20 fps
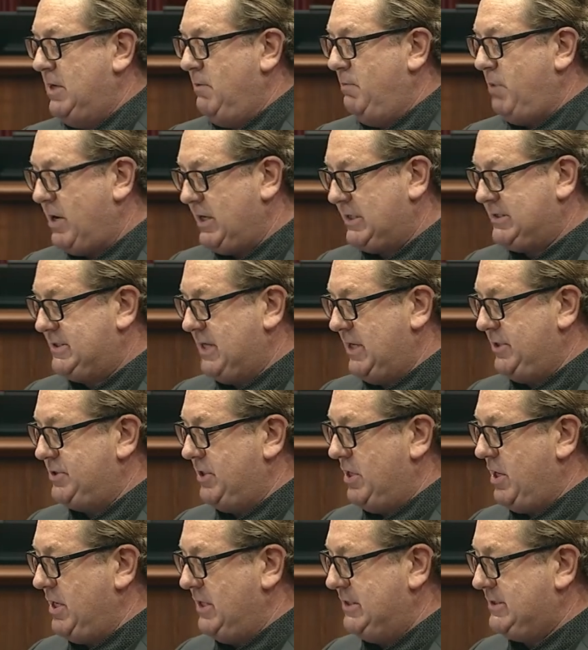By
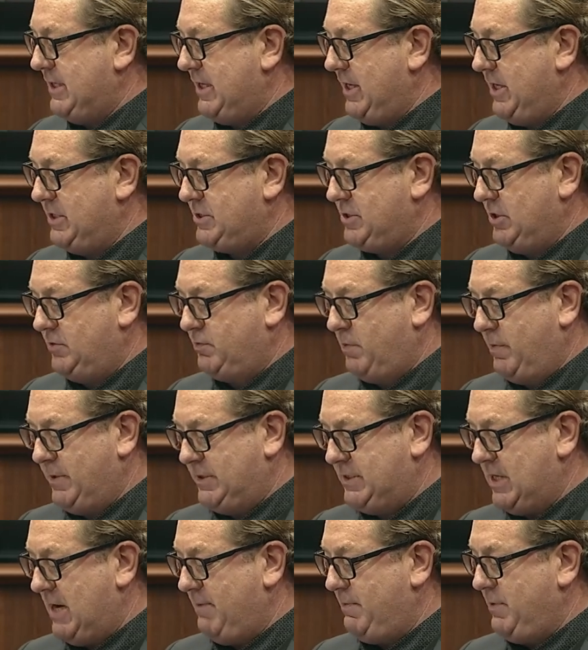extension, only city issues will be
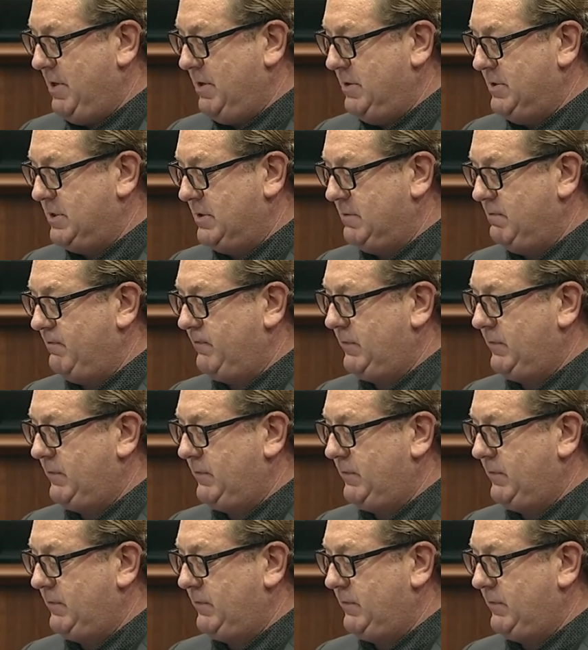championed.